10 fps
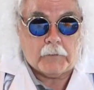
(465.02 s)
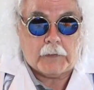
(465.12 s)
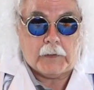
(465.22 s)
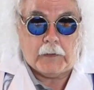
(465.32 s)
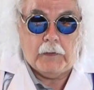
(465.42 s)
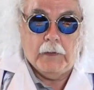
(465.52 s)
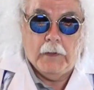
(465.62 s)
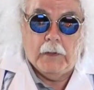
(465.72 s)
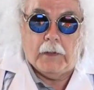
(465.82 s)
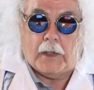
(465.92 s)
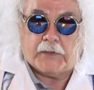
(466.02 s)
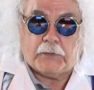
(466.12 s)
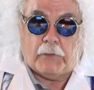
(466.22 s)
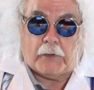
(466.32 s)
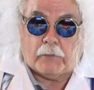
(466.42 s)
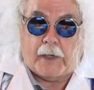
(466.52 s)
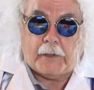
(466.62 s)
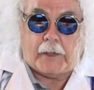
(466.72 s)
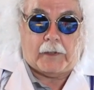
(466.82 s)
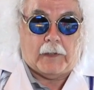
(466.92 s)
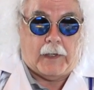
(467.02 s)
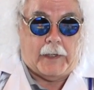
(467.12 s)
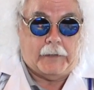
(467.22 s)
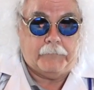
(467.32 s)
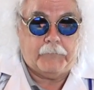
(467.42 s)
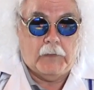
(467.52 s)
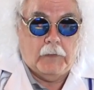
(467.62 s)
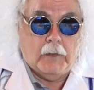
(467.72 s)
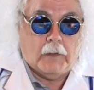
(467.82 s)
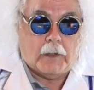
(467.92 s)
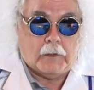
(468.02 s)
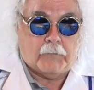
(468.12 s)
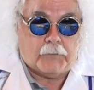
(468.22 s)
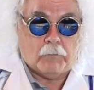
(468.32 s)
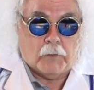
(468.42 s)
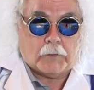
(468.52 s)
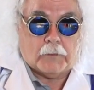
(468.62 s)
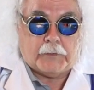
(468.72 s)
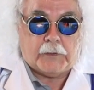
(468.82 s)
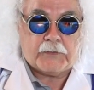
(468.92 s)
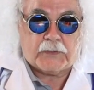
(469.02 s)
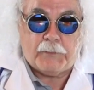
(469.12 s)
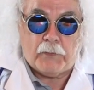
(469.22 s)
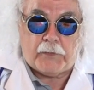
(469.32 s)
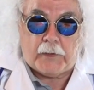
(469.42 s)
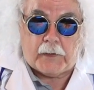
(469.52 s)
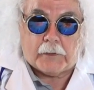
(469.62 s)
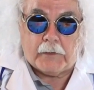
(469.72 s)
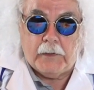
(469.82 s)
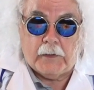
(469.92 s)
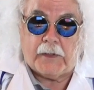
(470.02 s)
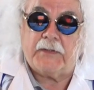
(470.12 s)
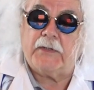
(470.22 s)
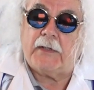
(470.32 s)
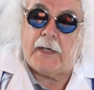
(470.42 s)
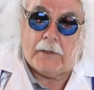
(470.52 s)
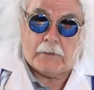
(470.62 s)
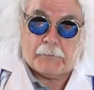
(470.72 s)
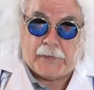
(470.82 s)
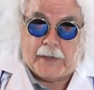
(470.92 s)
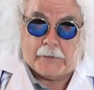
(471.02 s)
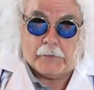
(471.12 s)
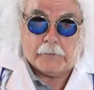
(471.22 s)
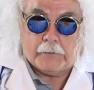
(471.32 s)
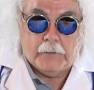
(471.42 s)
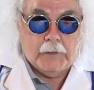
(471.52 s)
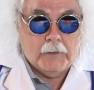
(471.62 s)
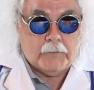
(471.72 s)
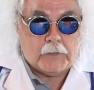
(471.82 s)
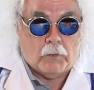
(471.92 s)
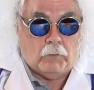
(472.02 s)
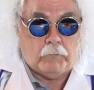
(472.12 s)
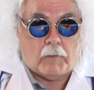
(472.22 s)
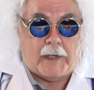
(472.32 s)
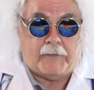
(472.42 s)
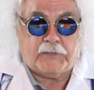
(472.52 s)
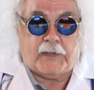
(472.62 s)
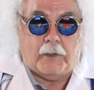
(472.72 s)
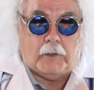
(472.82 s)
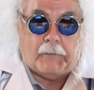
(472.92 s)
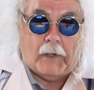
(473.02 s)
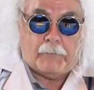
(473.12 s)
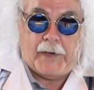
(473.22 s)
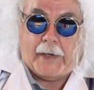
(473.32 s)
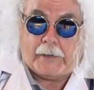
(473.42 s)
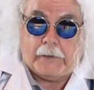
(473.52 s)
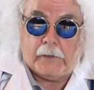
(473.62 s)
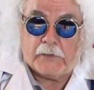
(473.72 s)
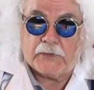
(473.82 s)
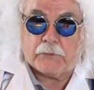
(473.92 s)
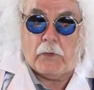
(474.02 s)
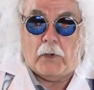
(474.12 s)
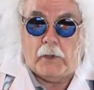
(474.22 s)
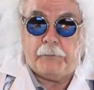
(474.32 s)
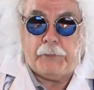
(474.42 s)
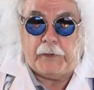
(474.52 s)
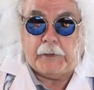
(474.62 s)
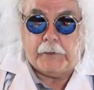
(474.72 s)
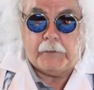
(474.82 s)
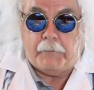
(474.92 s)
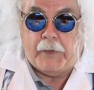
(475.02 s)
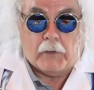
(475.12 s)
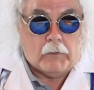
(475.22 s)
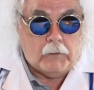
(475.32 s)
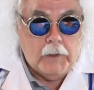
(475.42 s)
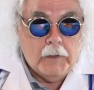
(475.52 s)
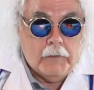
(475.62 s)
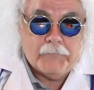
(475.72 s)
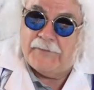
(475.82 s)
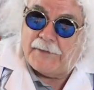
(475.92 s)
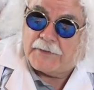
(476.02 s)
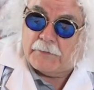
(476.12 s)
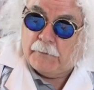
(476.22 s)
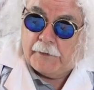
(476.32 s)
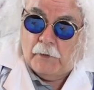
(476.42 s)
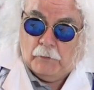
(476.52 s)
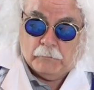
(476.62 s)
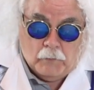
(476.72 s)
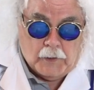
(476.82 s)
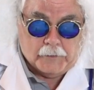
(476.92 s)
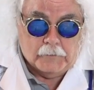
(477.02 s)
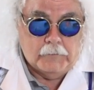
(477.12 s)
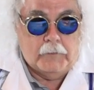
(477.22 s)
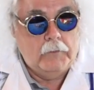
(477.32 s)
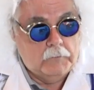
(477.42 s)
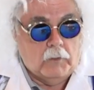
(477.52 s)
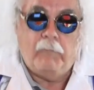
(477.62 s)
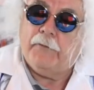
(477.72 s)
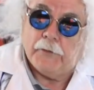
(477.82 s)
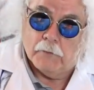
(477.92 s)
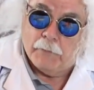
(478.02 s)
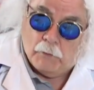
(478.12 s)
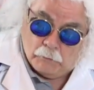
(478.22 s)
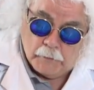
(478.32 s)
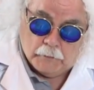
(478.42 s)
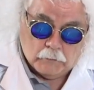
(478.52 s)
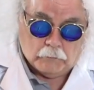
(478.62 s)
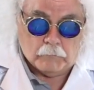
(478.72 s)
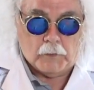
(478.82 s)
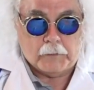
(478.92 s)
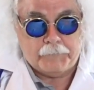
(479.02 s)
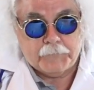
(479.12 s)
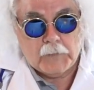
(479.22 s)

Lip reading: Okay, and so it created a line. And if the worker didn't smooth it in, it stayed in the pattern. The old wives' tale about packing it in straw and putting it in a barrel doesn't really hold water. Hopefully your bowl will hold water.